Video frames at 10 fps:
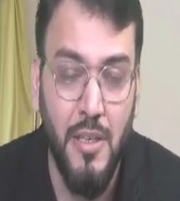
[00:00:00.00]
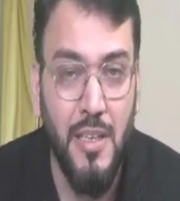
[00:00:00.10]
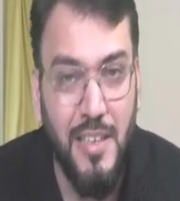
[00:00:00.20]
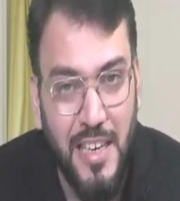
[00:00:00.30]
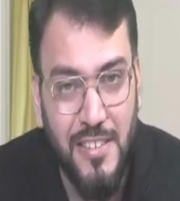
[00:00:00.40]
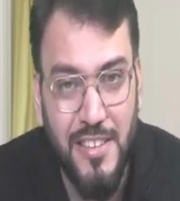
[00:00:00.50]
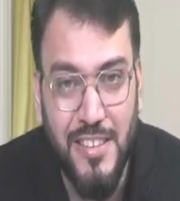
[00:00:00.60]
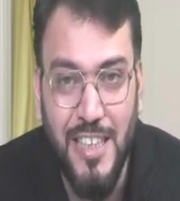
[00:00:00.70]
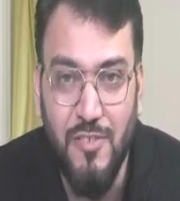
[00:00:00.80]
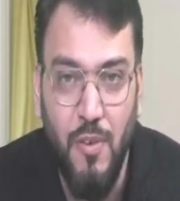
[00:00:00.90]
Let us
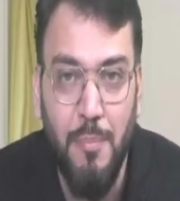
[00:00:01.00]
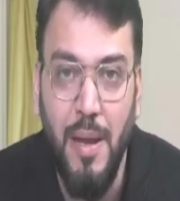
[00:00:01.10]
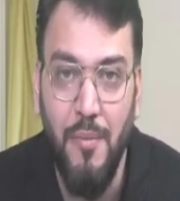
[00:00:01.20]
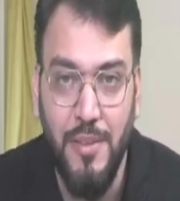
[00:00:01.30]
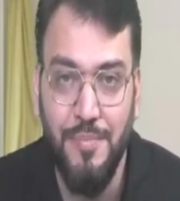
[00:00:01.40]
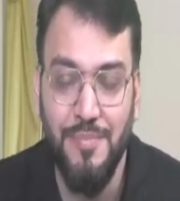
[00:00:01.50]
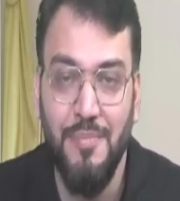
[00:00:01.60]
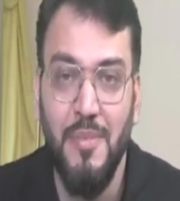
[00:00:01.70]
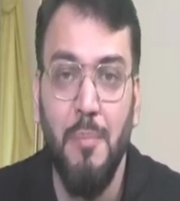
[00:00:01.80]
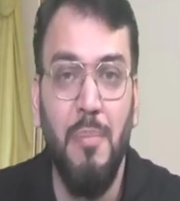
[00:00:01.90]
discuss one by one.
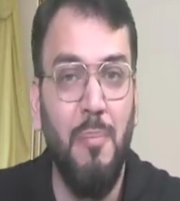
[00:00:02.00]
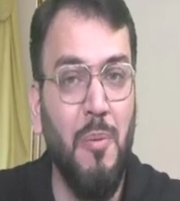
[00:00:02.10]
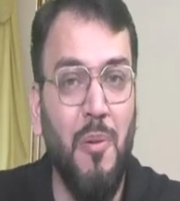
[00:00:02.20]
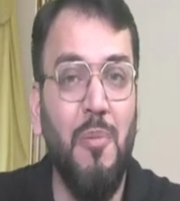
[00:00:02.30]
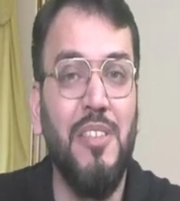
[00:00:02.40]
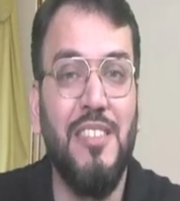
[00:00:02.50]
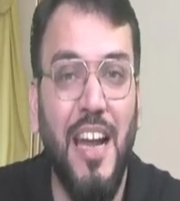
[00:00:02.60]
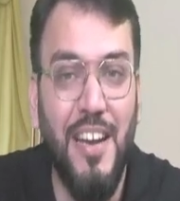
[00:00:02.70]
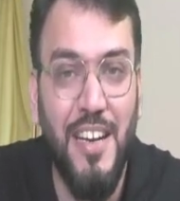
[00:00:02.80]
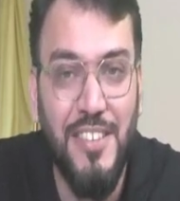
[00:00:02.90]
But before we
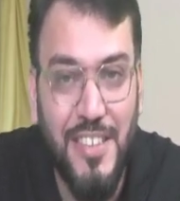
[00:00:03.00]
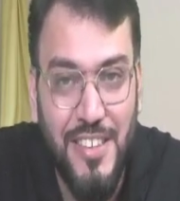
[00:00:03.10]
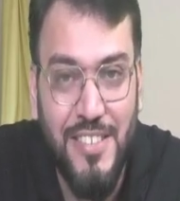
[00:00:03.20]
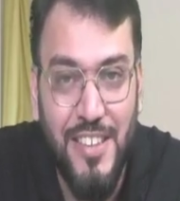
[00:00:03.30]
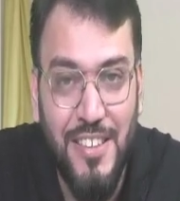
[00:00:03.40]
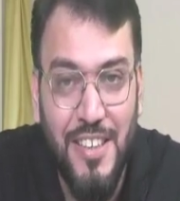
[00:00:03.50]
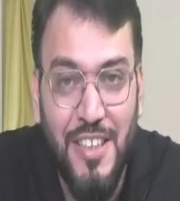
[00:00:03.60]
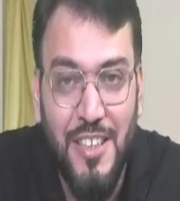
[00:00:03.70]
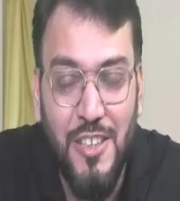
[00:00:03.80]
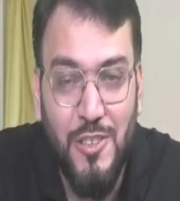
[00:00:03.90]
start a discussion,
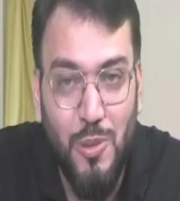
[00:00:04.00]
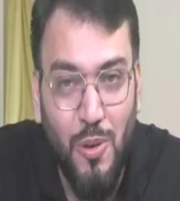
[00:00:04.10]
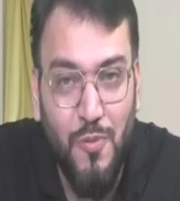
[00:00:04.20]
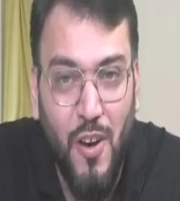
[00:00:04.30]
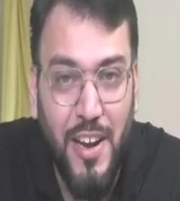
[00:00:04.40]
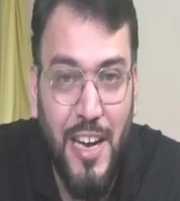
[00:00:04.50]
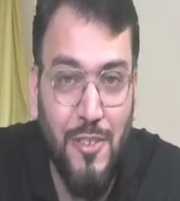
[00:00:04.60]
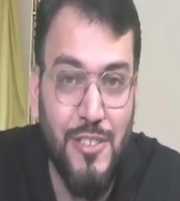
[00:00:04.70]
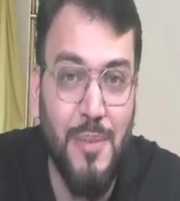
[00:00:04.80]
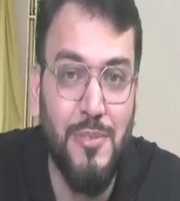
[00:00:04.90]
don't forget to
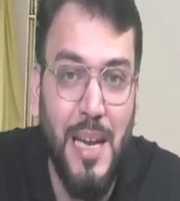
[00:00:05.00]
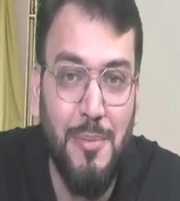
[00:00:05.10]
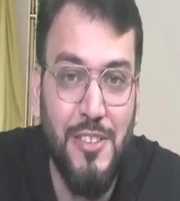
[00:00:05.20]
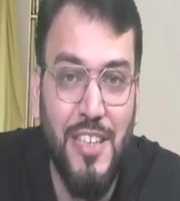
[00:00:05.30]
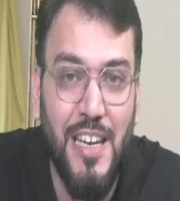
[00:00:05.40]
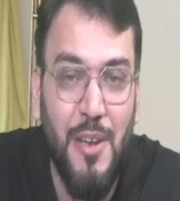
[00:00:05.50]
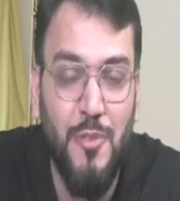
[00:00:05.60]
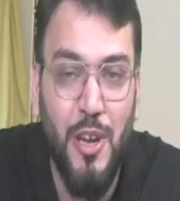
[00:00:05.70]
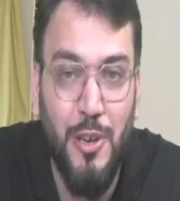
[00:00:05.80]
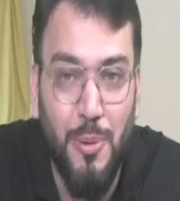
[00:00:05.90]
subscribe this channel if
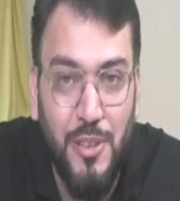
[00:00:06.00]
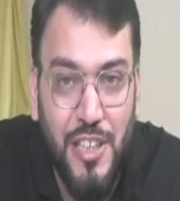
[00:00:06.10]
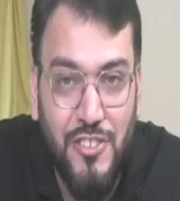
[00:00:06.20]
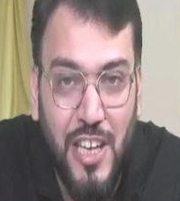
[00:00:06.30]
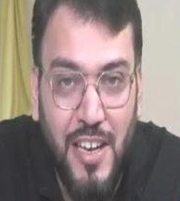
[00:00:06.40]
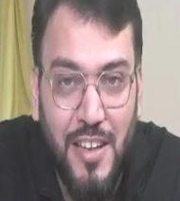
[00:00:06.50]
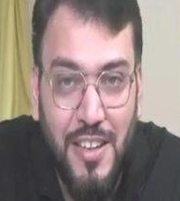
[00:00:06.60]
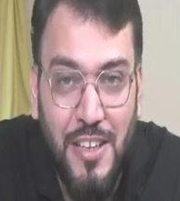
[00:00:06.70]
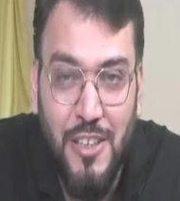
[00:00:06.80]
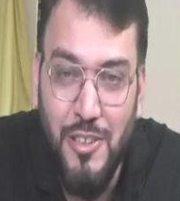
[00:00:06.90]
you are new to this channel.
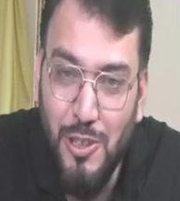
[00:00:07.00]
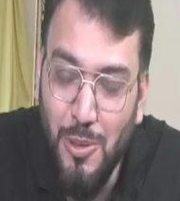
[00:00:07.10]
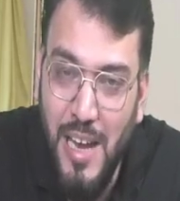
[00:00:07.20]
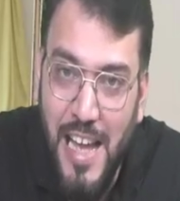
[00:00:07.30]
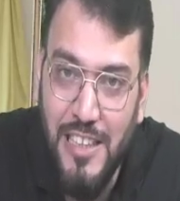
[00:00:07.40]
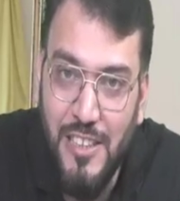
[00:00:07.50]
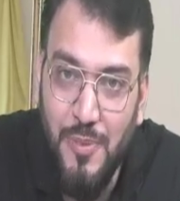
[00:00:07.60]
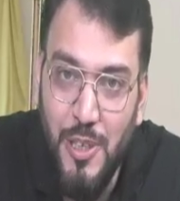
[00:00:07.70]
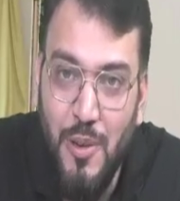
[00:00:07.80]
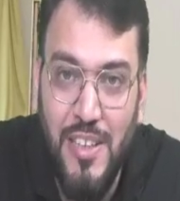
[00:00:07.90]
Do like this
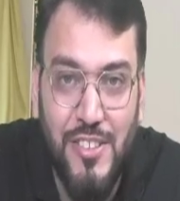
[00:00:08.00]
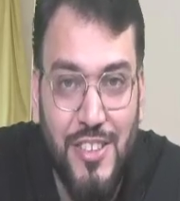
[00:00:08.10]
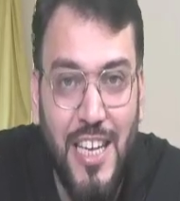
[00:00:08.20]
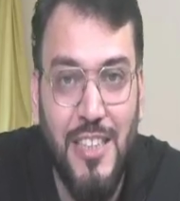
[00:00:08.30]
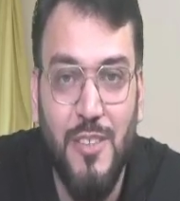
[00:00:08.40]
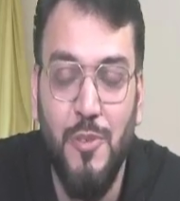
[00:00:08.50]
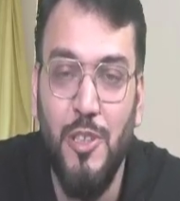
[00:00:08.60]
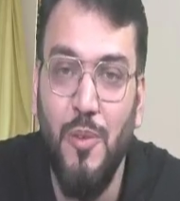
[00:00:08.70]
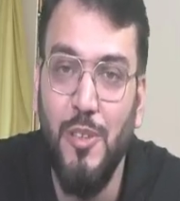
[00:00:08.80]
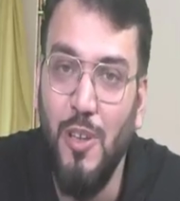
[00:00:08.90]
video and share this
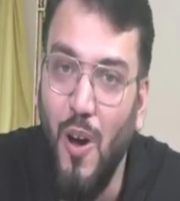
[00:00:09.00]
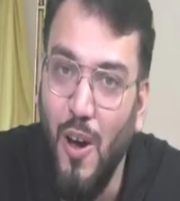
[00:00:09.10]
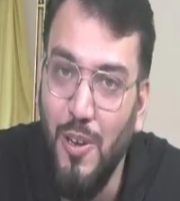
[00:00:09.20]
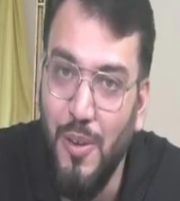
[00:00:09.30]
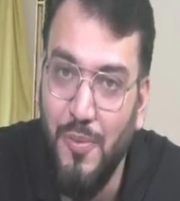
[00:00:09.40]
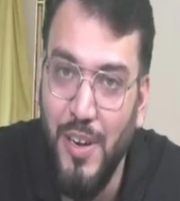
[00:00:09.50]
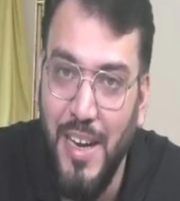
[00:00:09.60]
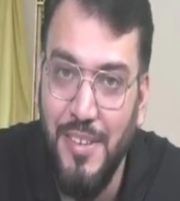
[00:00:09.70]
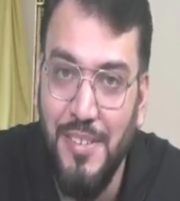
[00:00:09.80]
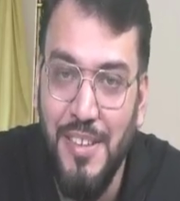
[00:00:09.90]
video with all your
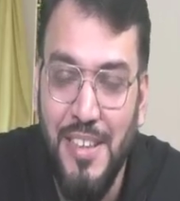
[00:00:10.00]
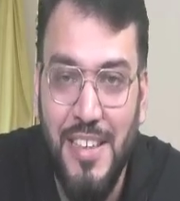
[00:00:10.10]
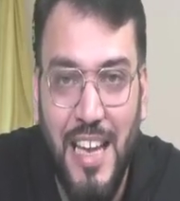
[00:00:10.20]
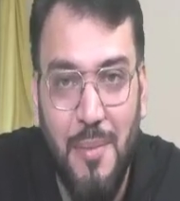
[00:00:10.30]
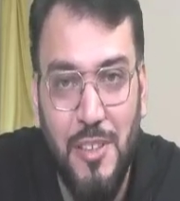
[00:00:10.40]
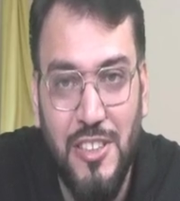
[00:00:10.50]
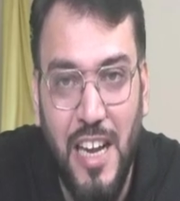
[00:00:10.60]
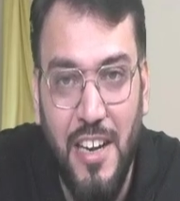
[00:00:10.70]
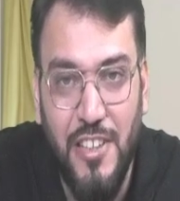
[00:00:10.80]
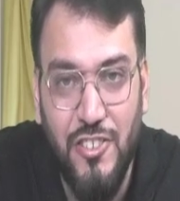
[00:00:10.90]
friends. Can we
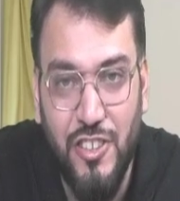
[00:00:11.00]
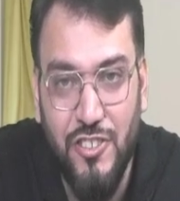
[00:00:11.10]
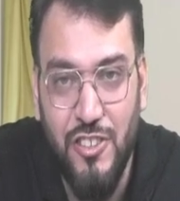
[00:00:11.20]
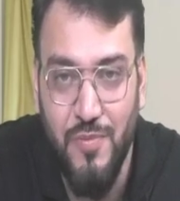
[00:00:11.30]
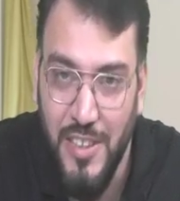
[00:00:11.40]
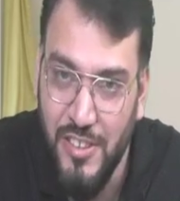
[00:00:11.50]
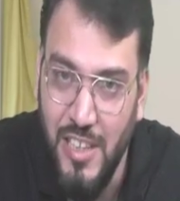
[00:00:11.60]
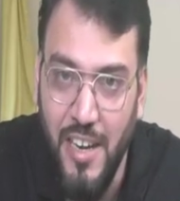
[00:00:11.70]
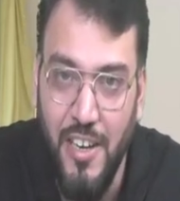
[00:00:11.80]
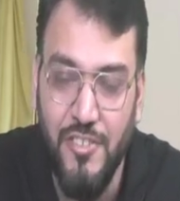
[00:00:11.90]
start a discussion? We'll
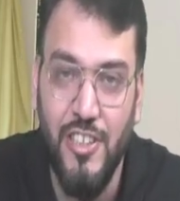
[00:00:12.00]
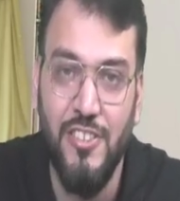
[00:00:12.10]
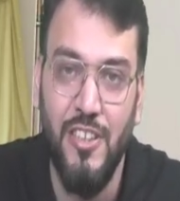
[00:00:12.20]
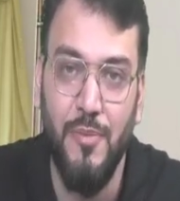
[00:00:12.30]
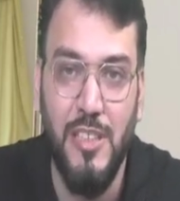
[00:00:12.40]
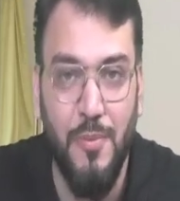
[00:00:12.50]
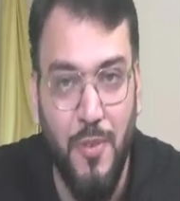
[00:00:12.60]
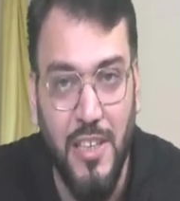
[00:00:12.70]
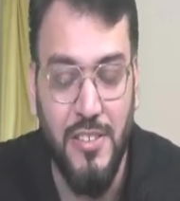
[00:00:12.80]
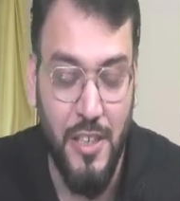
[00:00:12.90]
start a discussion with the
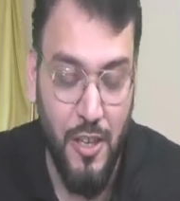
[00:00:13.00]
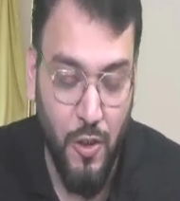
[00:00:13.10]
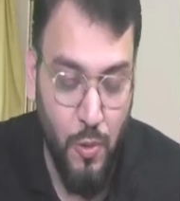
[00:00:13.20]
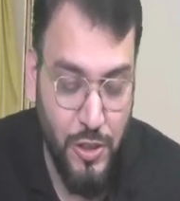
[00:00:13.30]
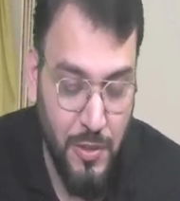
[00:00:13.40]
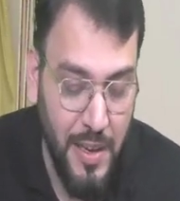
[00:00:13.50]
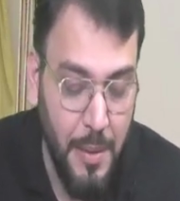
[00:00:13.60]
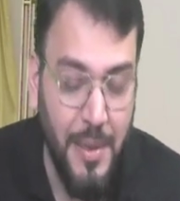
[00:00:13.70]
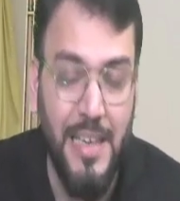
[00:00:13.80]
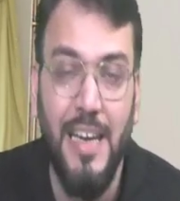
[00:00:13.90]
first question
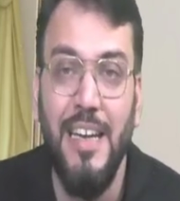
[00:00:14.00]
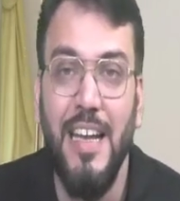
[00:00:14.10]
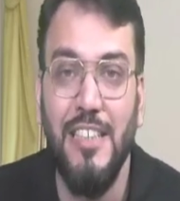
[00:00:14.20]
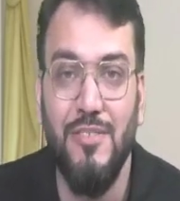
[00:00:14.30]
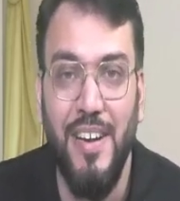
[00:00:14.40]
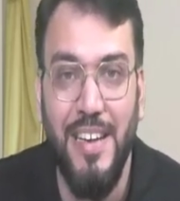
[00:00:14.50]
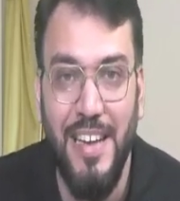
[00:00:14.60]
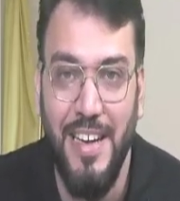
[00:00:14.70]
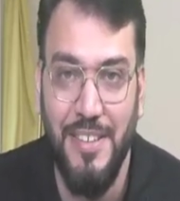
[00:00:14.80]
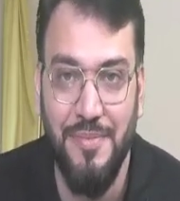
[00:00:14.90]
11, IND AS 28.